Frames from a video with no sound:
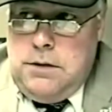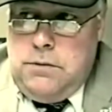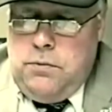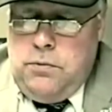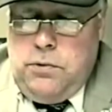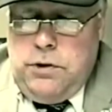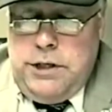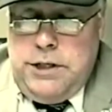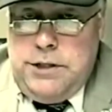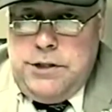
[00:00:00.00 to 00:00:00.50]

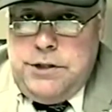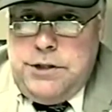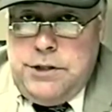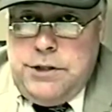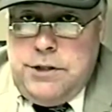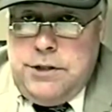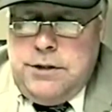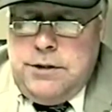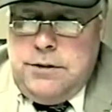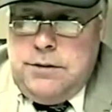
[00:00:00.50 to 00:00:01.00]
Ridge
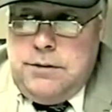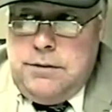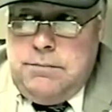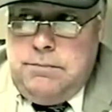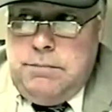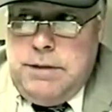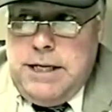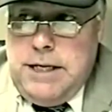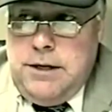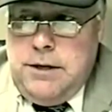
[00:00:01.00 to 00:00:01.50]
uh,
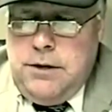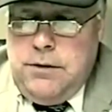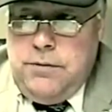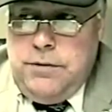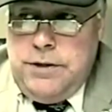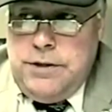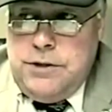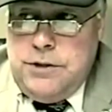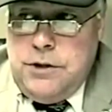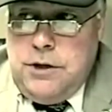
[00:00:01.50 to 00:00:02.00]
matter
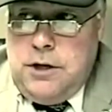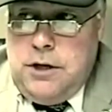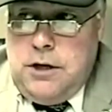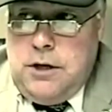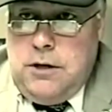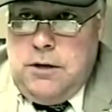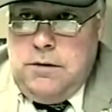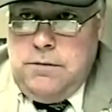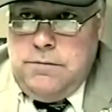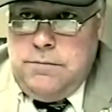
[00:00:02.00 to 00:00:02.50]

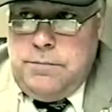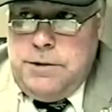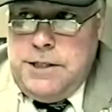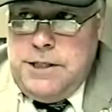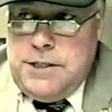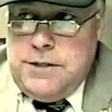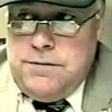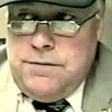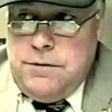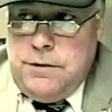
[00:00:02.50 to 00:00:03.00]
resolved
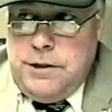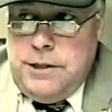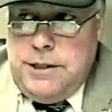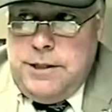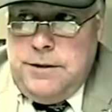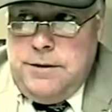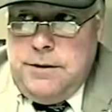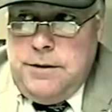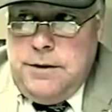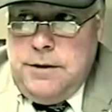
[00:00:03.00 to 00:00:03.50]

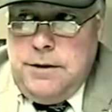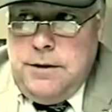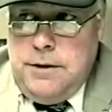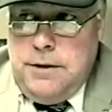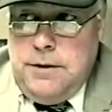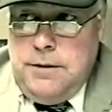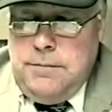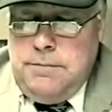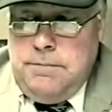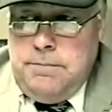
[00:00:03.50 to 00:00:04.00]
peacefully.
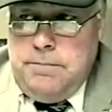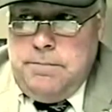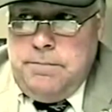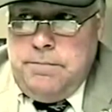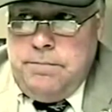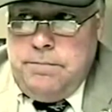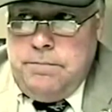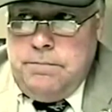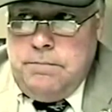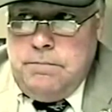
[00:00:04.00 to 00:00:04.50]
Um,
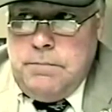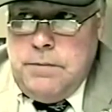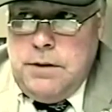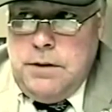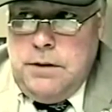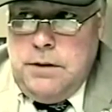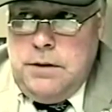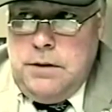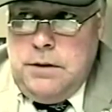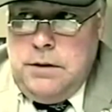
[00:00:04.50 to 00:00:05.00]

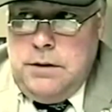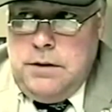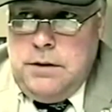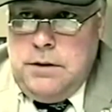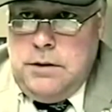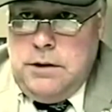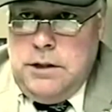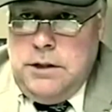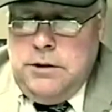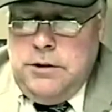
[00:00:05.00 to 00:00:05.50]

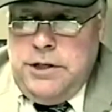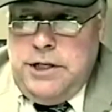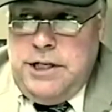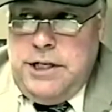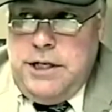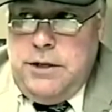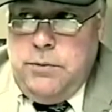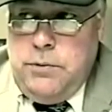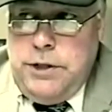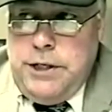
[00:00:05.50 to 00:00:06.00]
clearly,
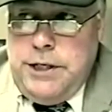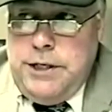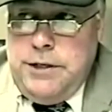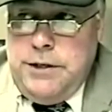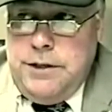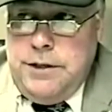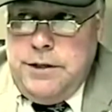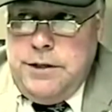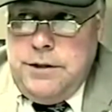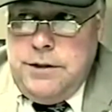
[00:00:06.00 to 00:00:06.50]
he went
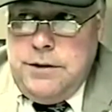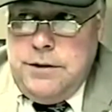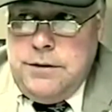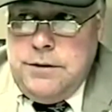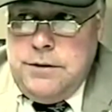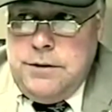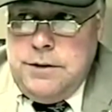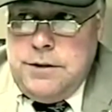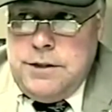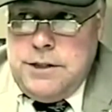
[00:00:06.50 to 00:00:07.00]
in to
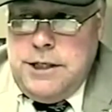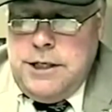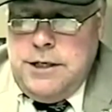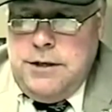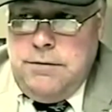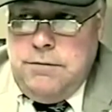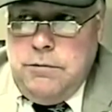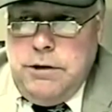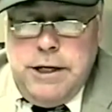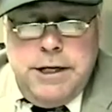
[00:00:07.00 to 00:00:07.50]
to
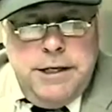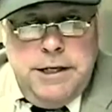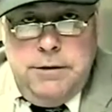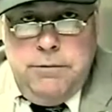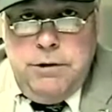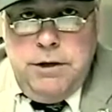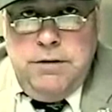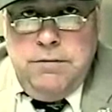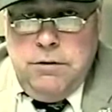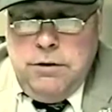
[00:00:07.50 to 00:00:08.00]
save Randy
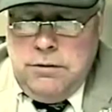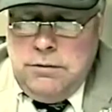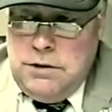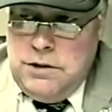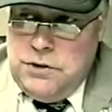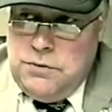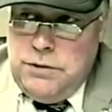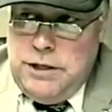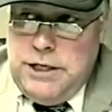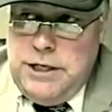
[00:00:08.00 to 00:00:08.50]
Weaver
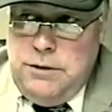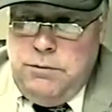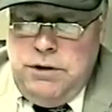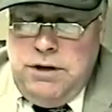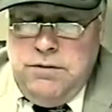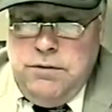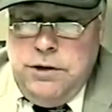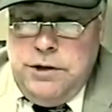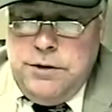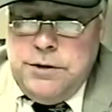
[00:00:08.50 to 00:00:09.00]
because Randy
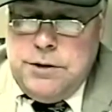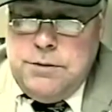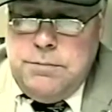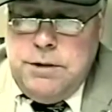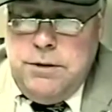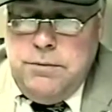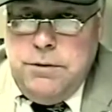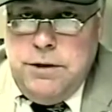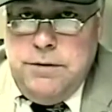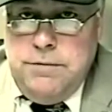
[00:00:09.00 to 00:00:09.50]
Weaver used to
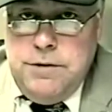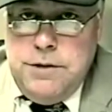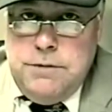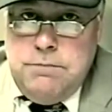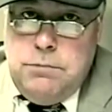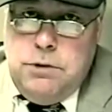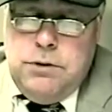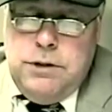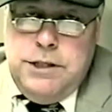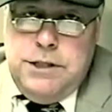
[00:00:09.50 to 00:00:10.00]
be one of his
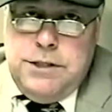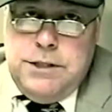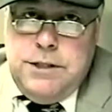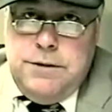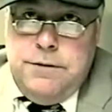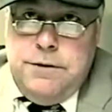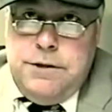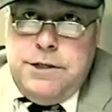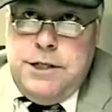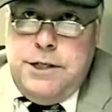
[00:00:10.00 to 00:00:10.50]
boys
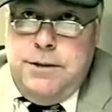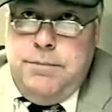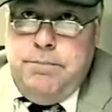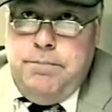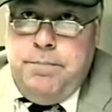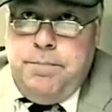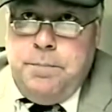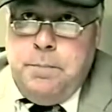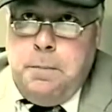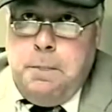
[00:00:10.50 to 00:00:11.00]
on the team.
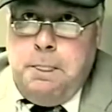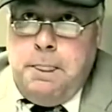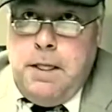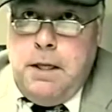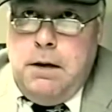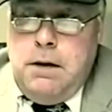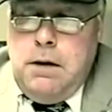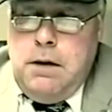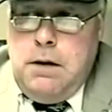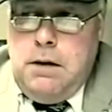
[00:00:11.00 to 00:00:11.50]

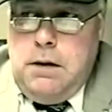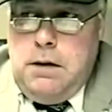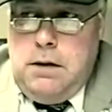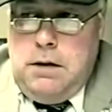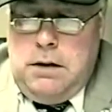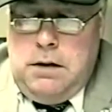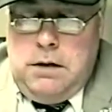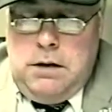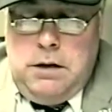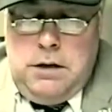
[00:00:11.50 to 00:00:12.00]

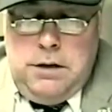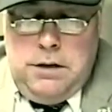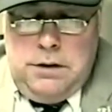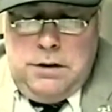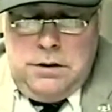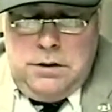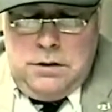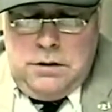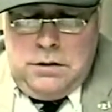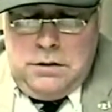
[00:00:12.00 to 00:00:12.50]

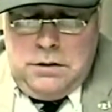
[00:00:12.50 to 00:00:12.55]
And uh,